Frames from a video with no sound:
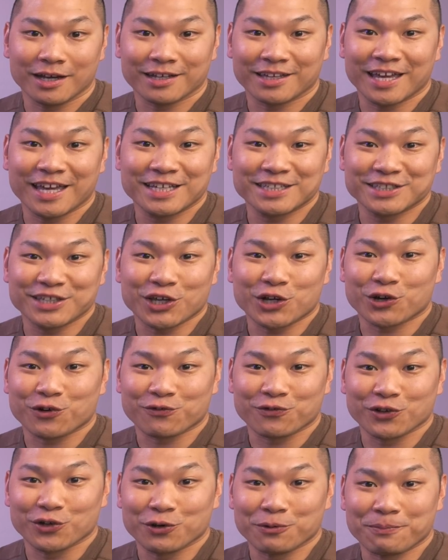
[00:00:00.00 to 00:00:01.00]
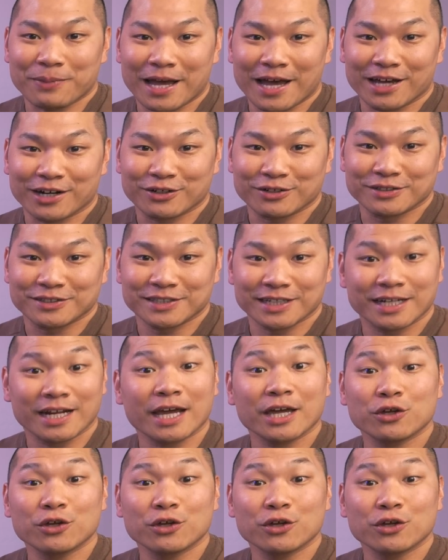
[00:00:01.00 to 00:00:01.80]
case airflow patterns, and